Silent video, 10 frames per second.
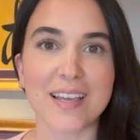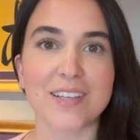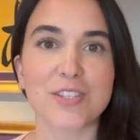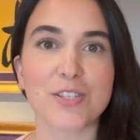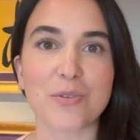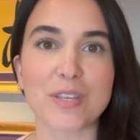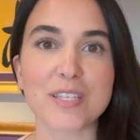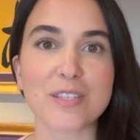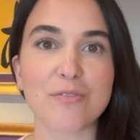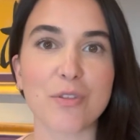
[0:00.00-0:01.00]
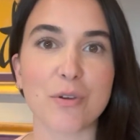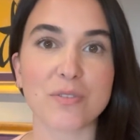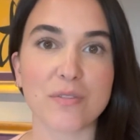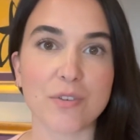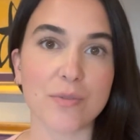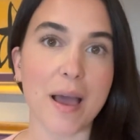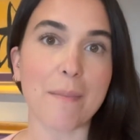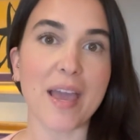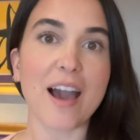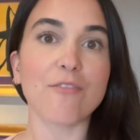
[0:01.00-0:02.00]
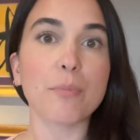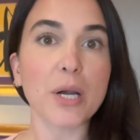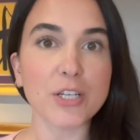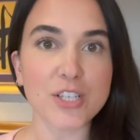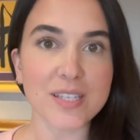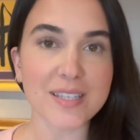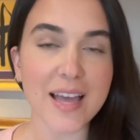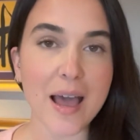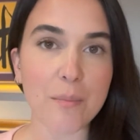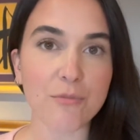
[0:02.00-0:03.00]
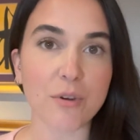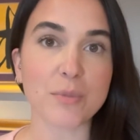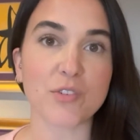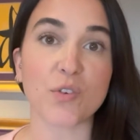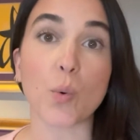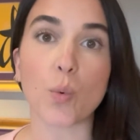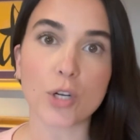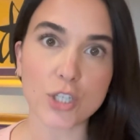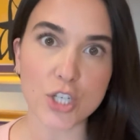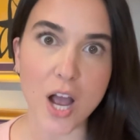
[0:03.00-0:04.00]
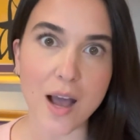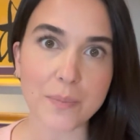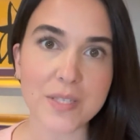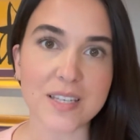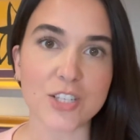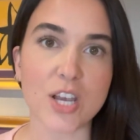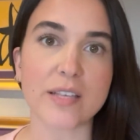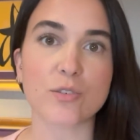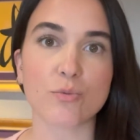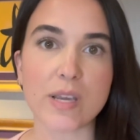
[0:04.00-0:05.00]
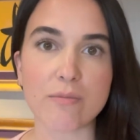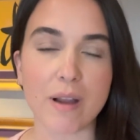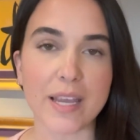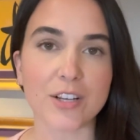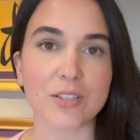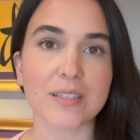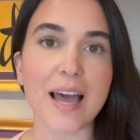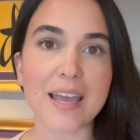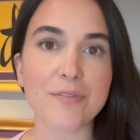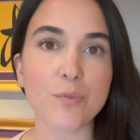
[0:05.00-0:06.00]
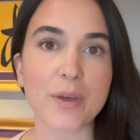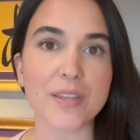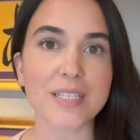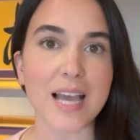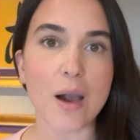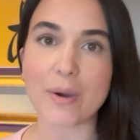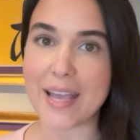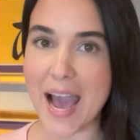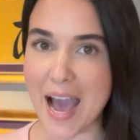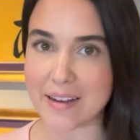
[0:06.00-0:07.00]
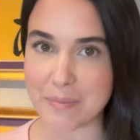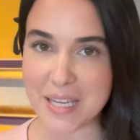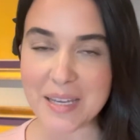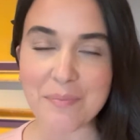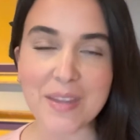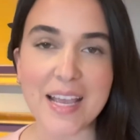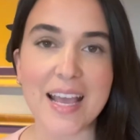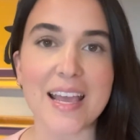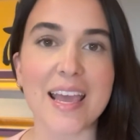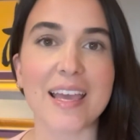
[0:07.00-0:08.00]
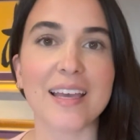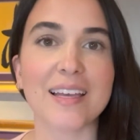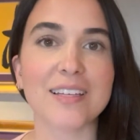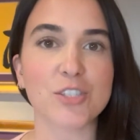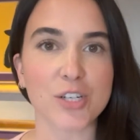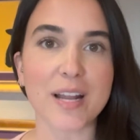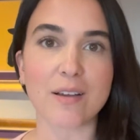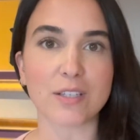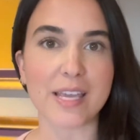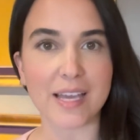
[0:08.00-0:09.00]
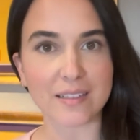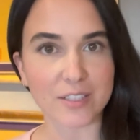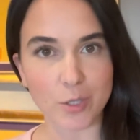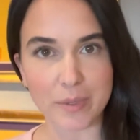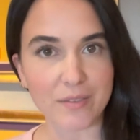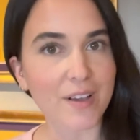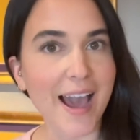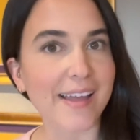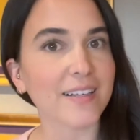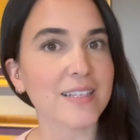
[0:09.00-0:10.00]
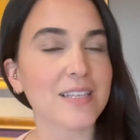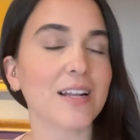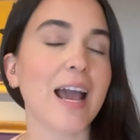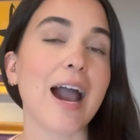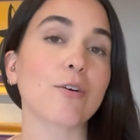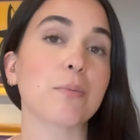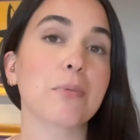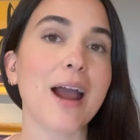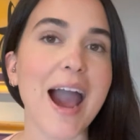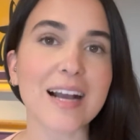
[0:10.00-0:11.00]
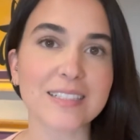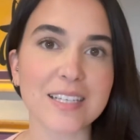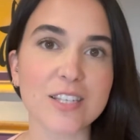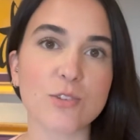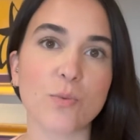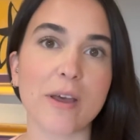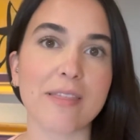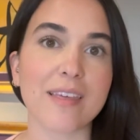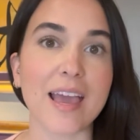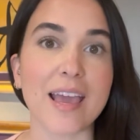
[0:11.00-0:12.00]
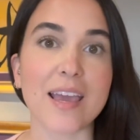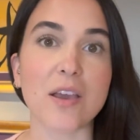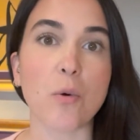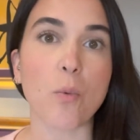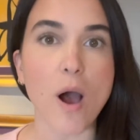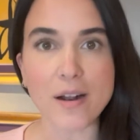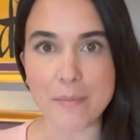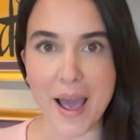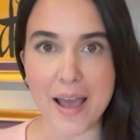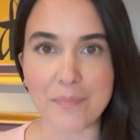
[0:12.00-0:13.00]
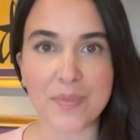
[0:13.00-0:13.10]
So this is for those of you that may have purchased them from different workshops, such as Rewrite Your Life with the Tao Academy. And you're now looking at a little bit of guidance on how to practice with a water mat.